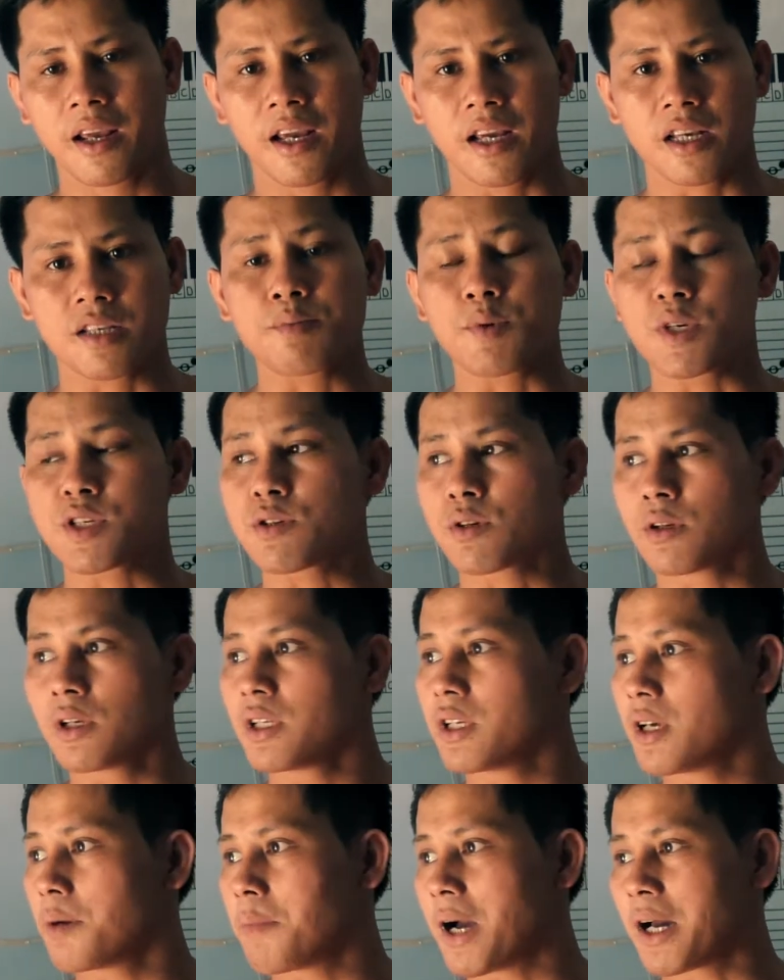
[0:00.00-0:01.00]

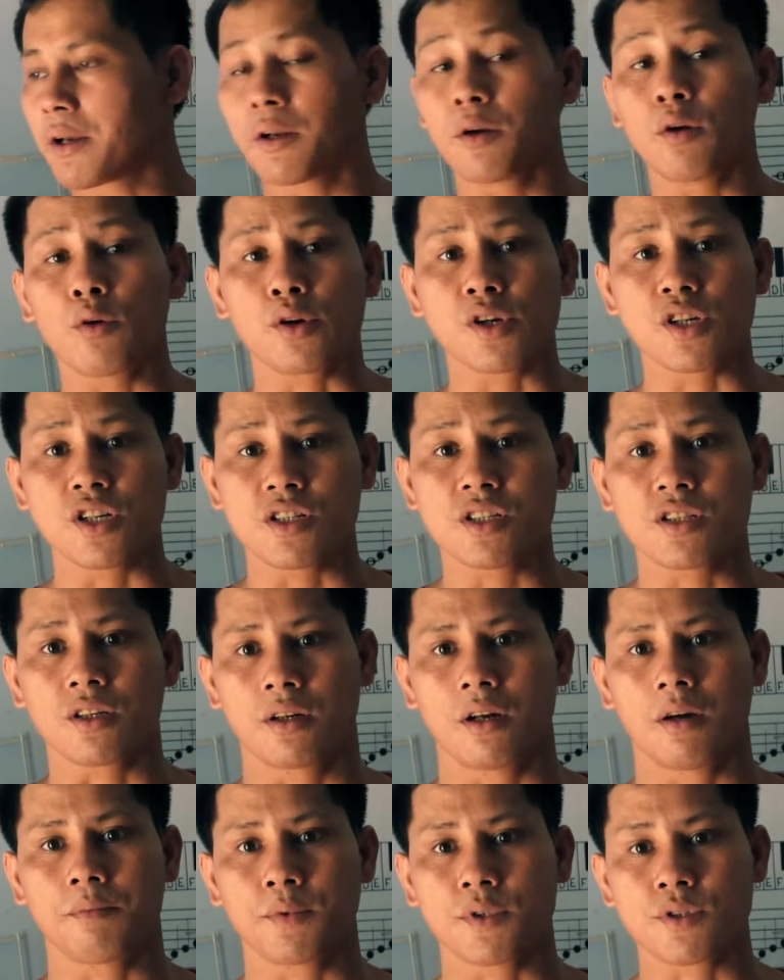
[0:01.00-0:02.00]
especially about the
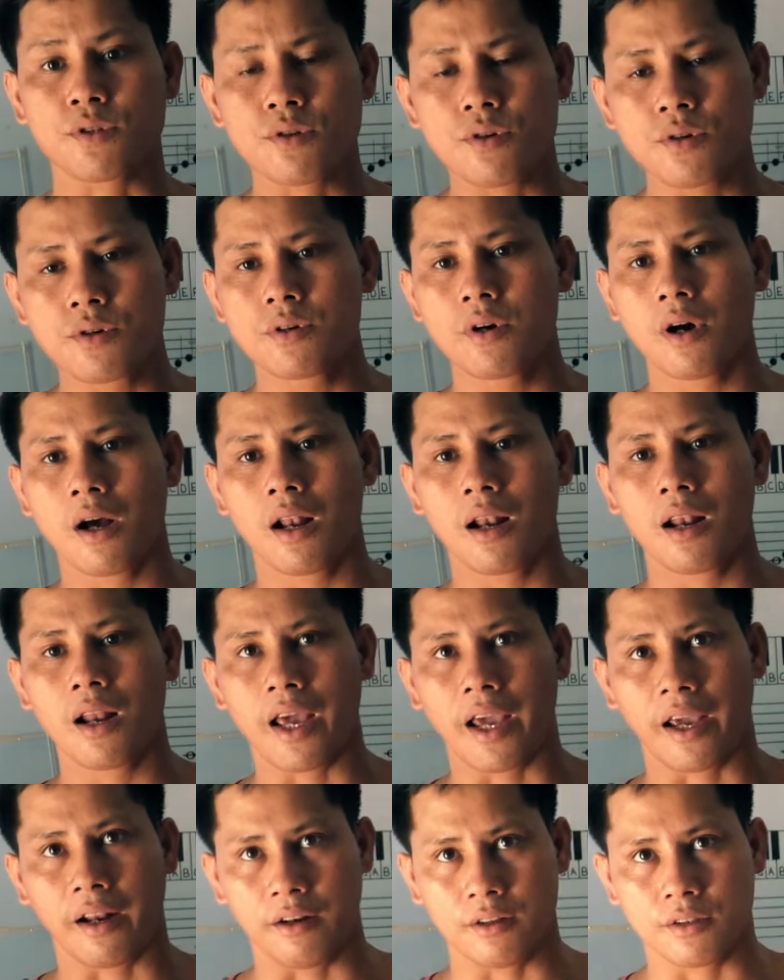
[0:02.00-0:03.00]
location of the school
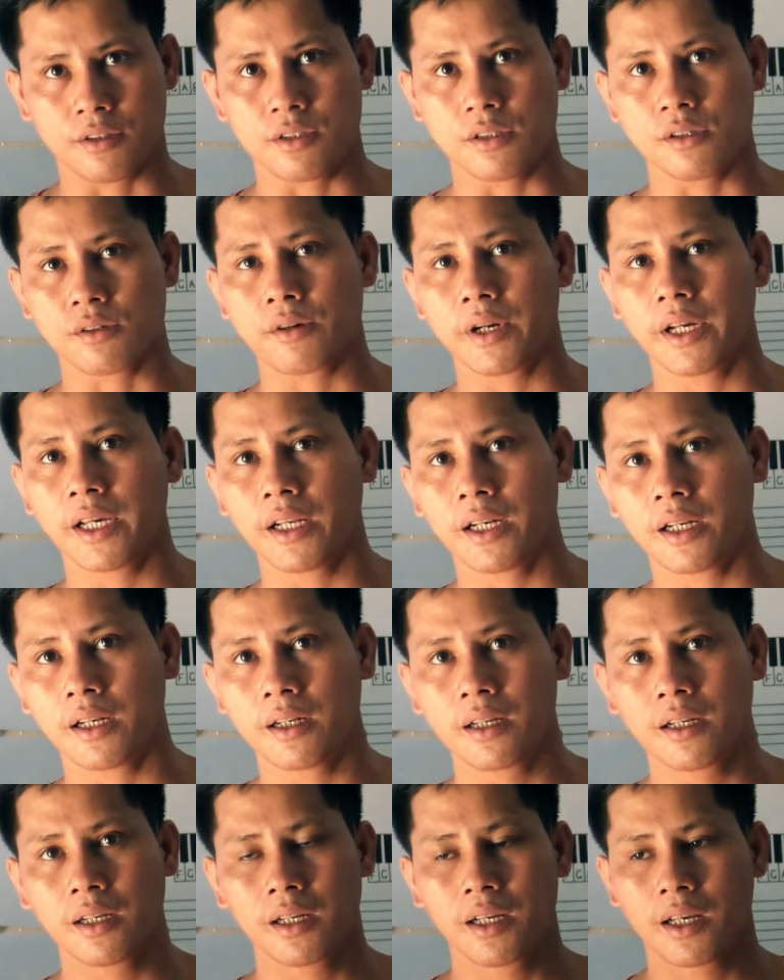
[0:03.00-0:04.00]
and the children
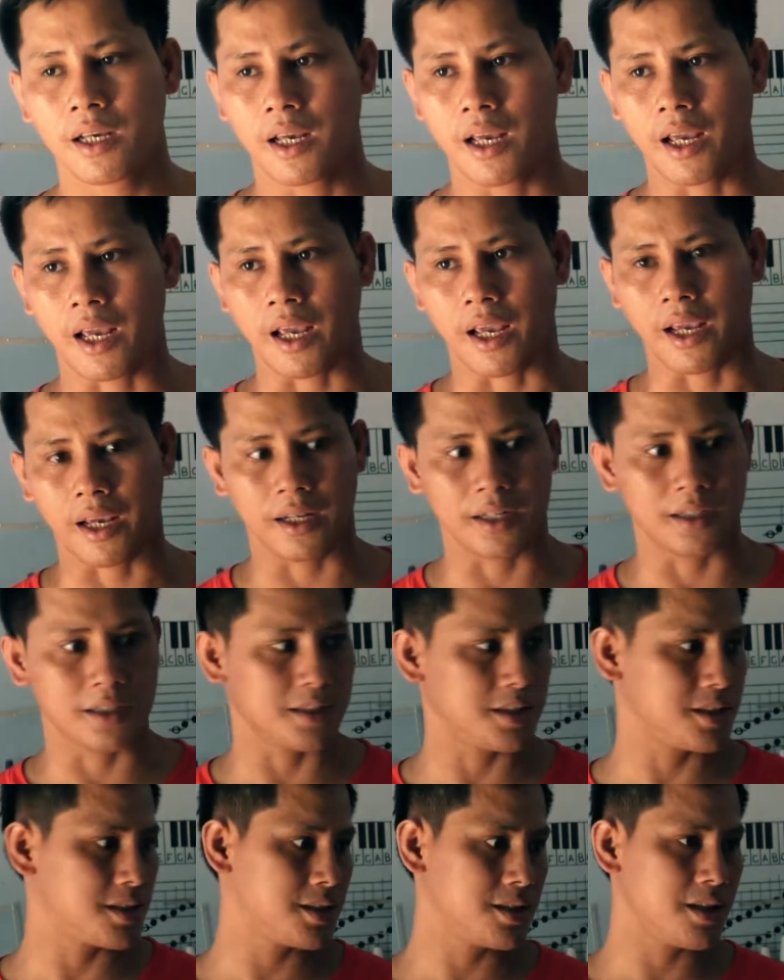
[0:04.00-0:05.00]

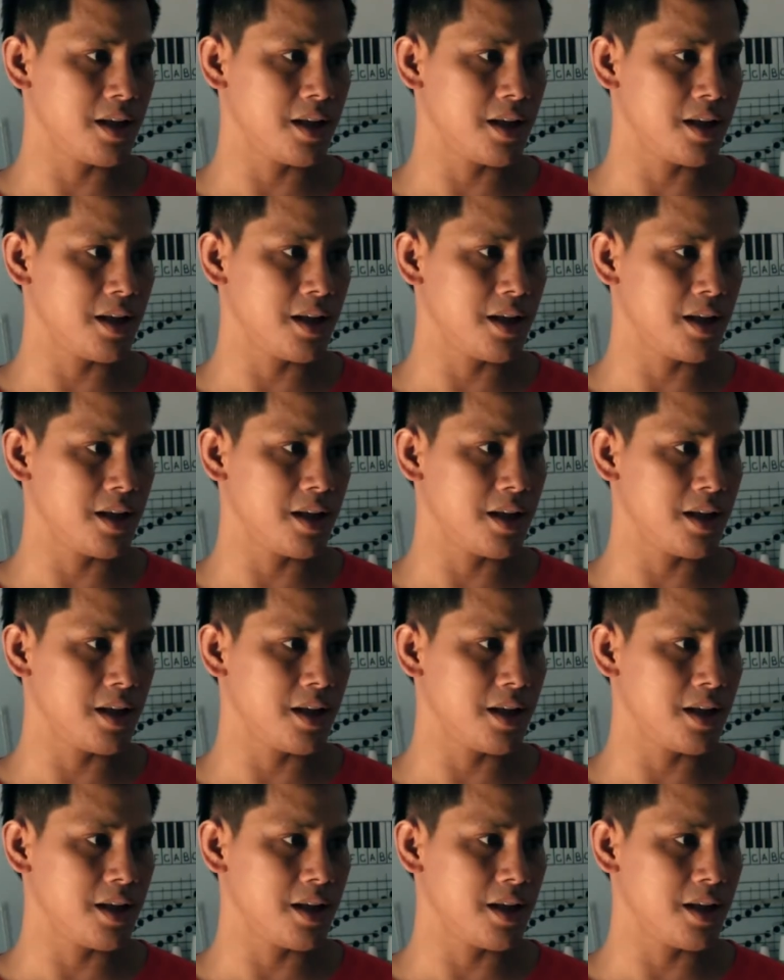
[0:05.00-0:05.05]
and